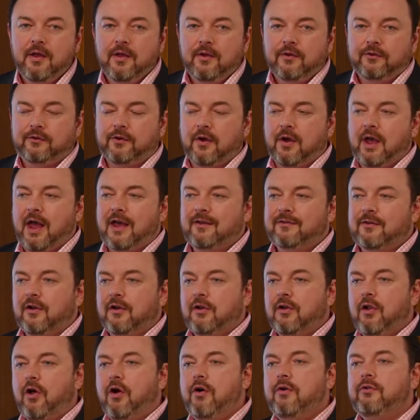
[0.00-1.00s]
So as a
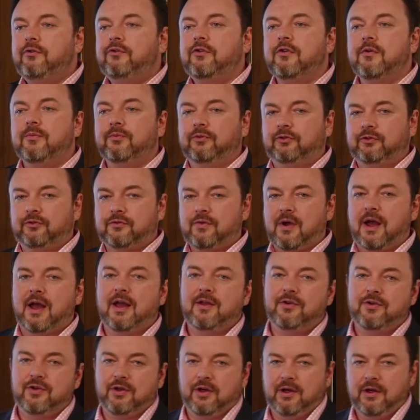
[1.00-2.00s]
long-term
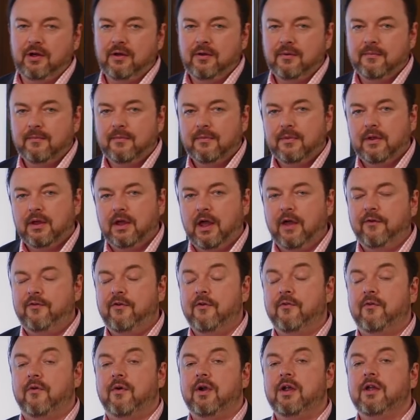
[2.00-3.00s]
strategy, if
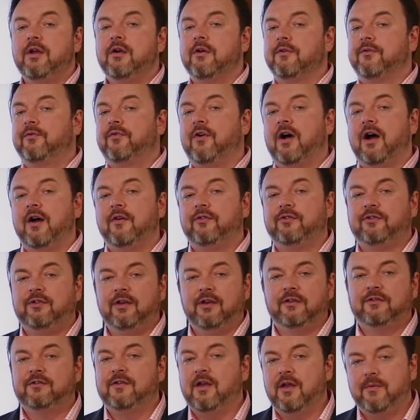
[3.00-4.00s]
you've already got 5,
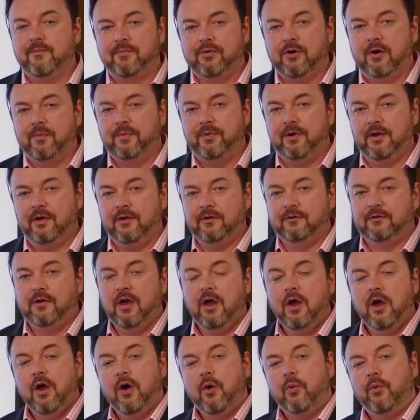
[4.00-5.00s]
6, 10 properties,
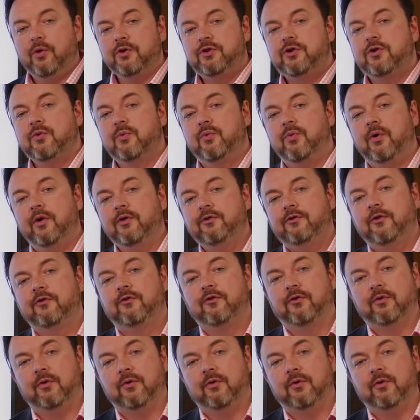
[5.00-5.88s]
what you want to do